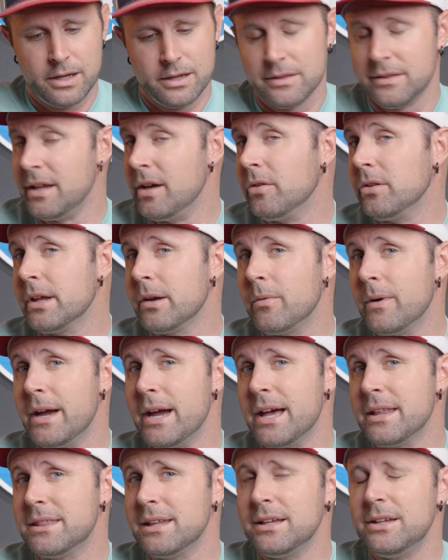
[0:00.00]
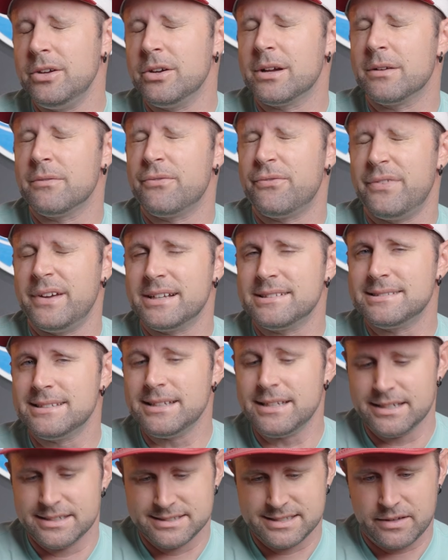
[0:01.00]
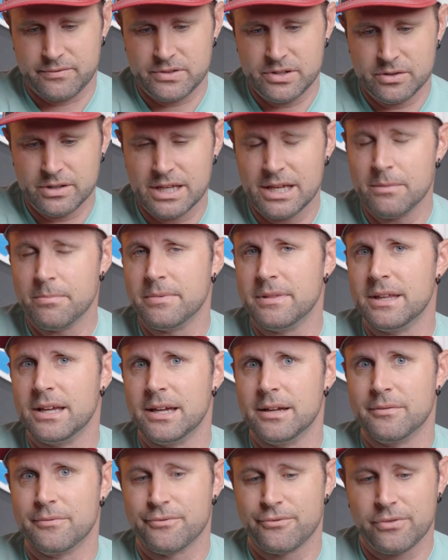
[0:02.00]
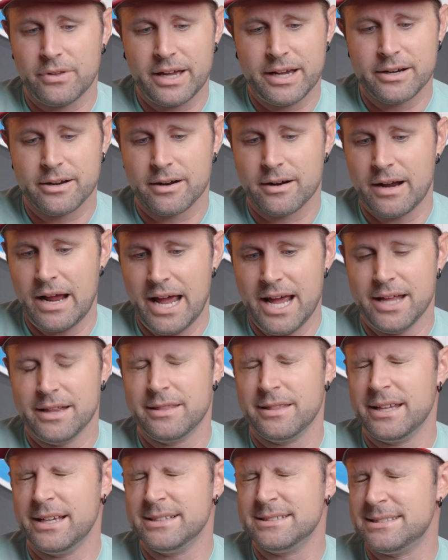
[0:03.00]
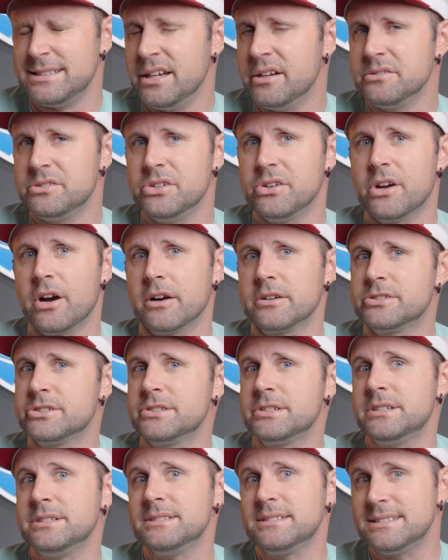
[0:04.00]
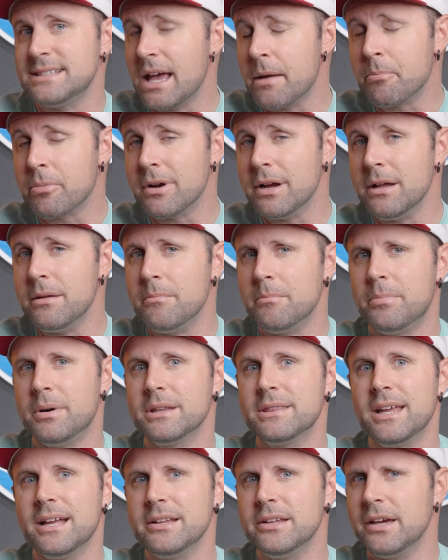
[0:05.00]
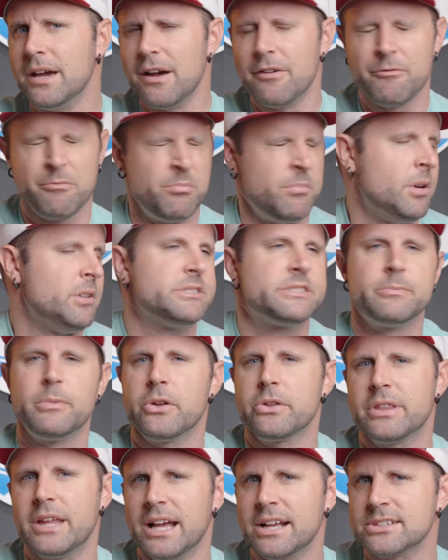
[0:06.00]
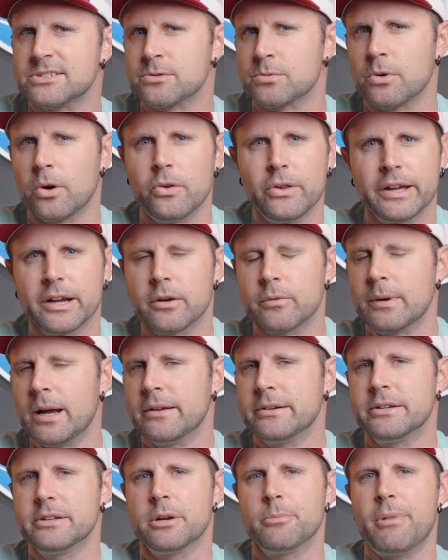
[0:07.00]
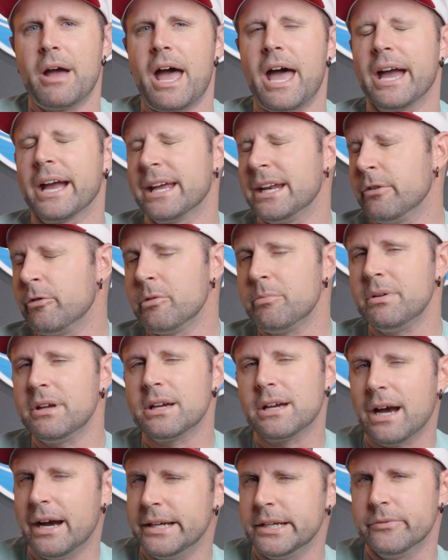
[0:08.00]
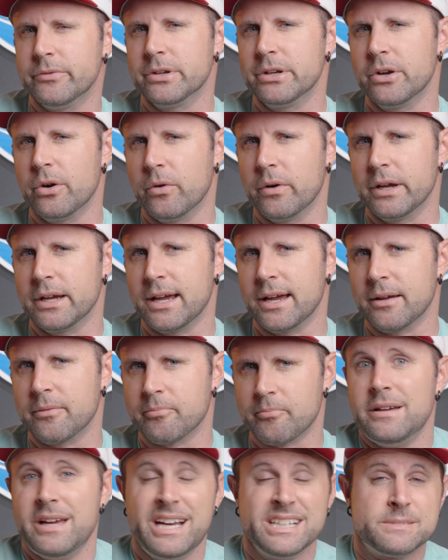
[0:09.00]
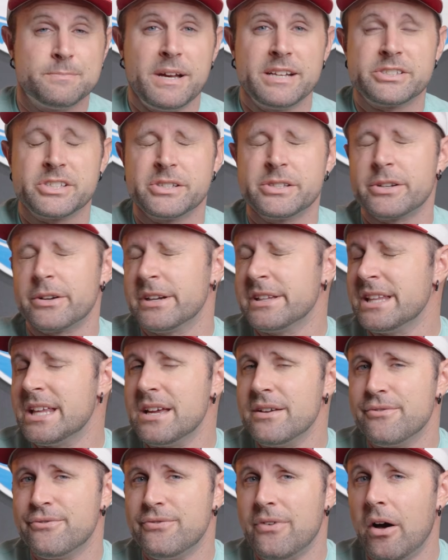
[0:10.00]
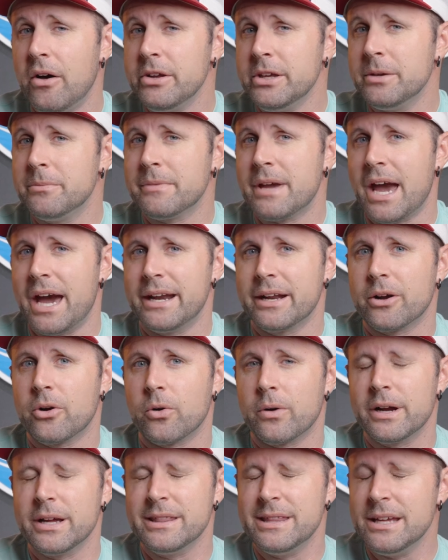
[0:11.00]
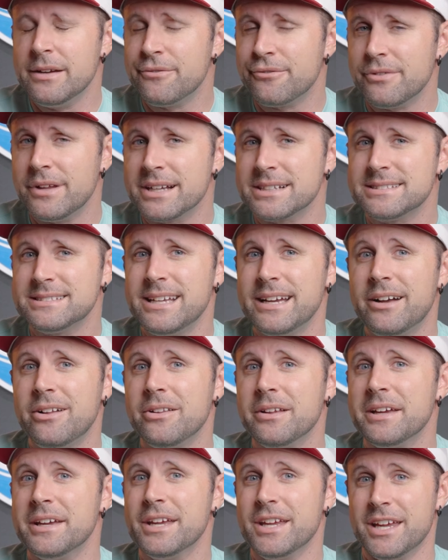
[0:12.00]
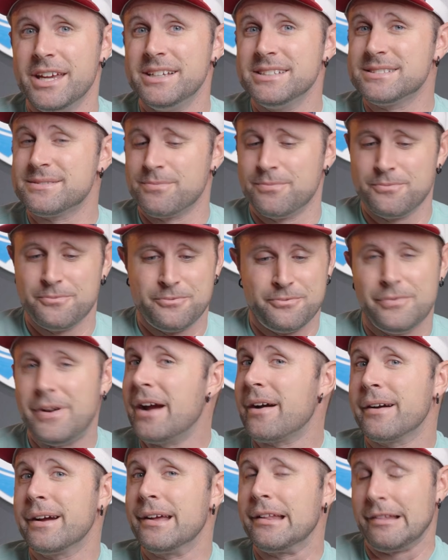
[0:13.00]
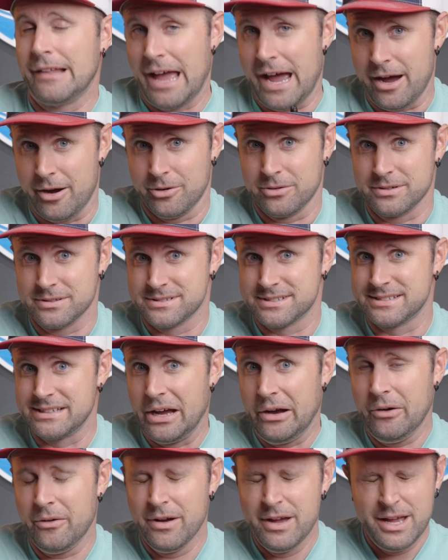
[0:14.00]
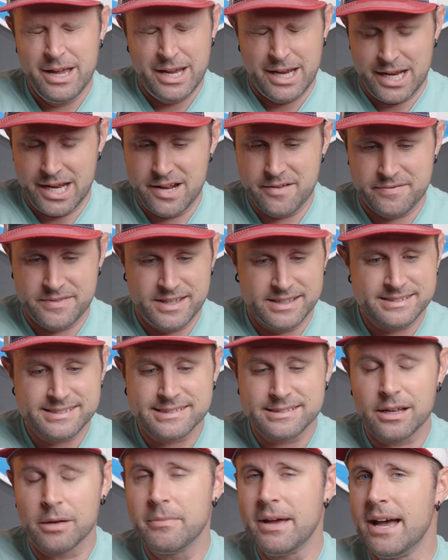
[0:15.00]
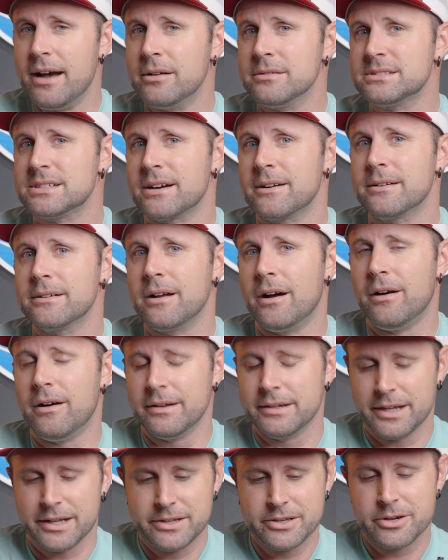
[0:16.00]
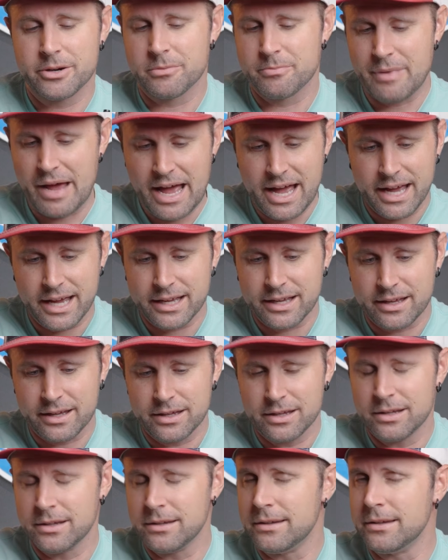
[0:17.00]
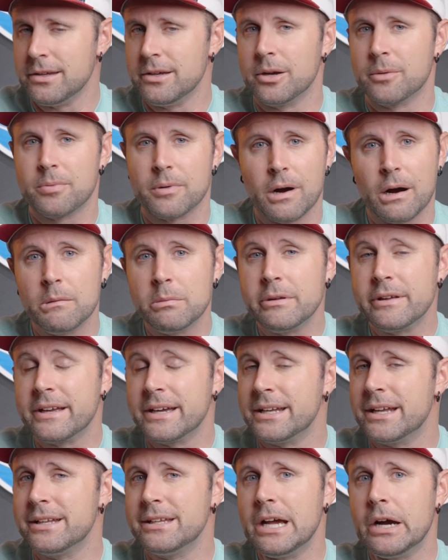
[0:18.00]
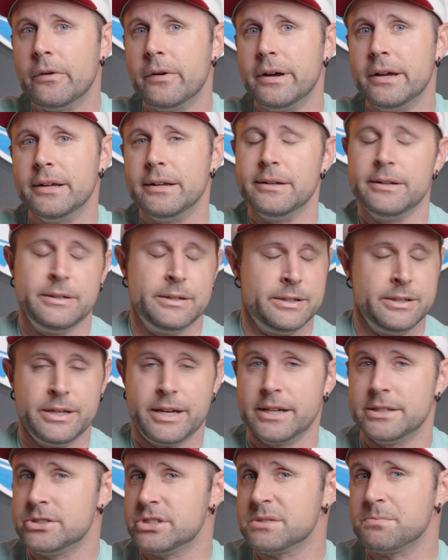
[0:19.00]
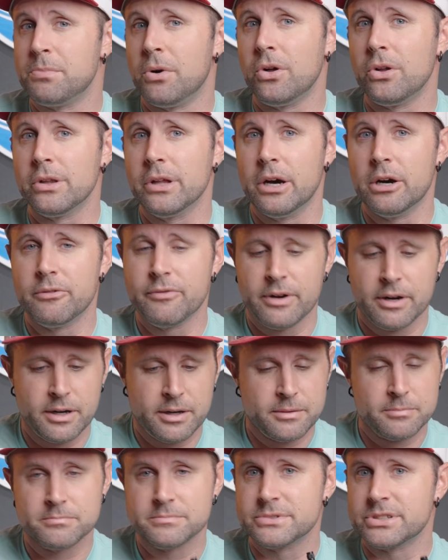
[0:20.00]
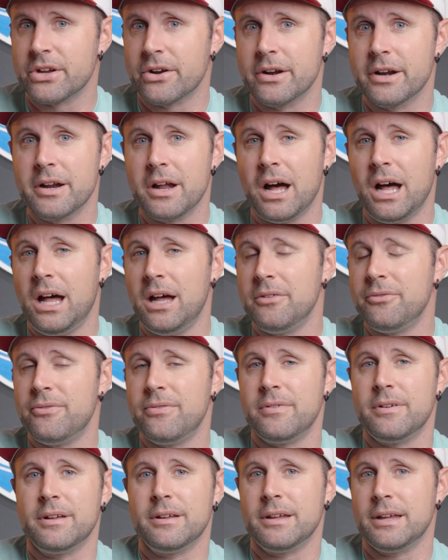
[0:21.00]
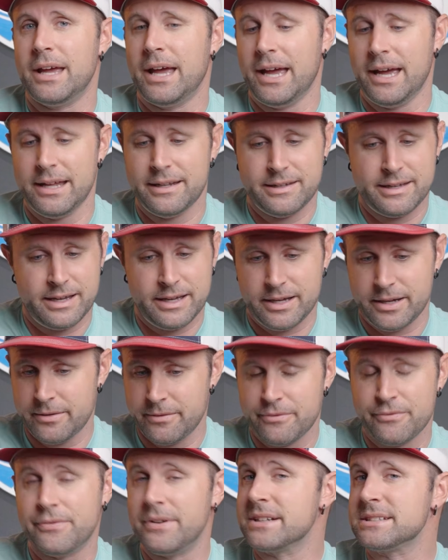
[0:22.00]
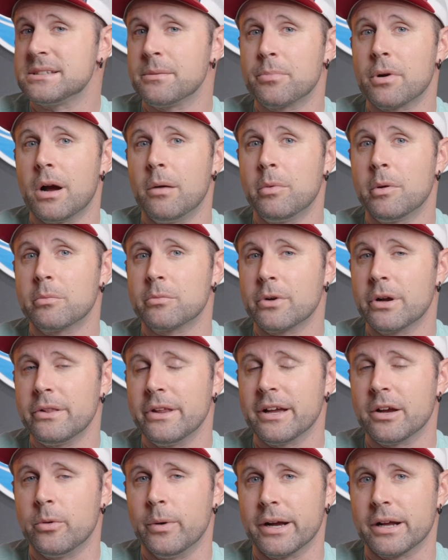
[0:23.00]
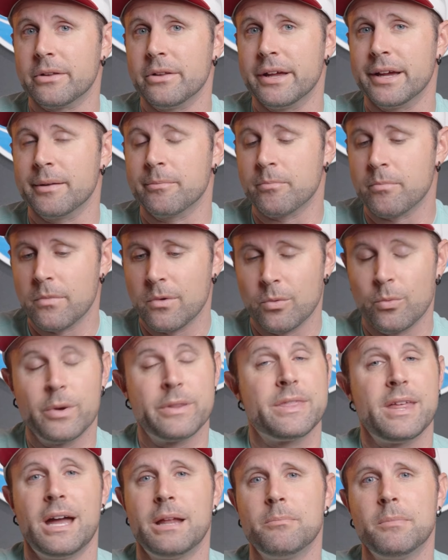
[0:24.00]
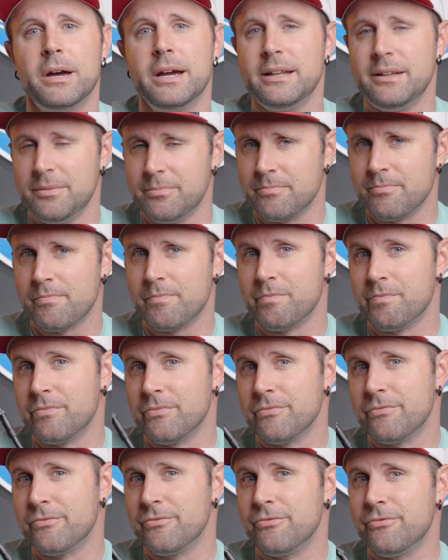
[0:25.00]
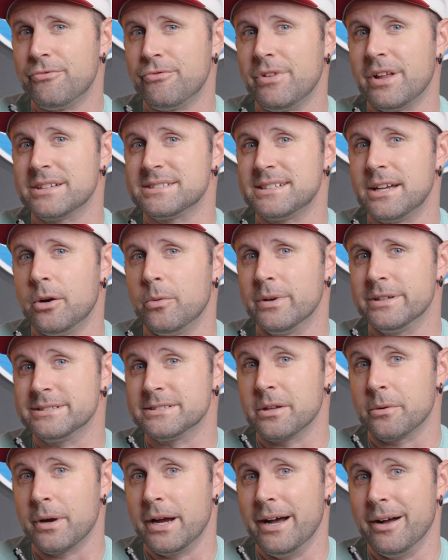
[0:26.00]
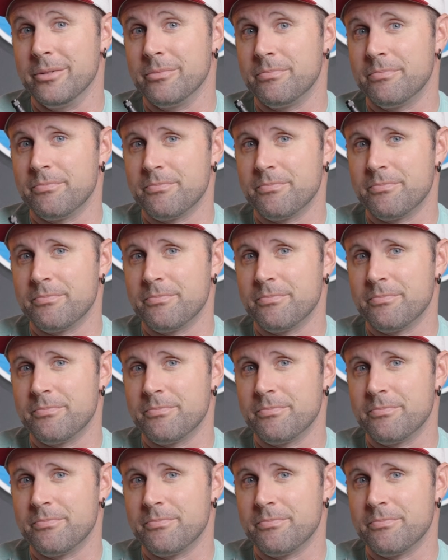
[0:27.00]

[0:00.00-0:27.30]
The only way I think you could fix it is if you keep the inflator and the CO2 cartridges separate, but then you have multiple things rolling around in your bag and it would be kind of annoying. As mentioned during the volume category, the Flextail is very loud. So if this somehow turned on in your bag, you're probably gonna know it. You can just pull over, turn it off, and fix the problem really quickly. With that in mind, Flextail wins the round.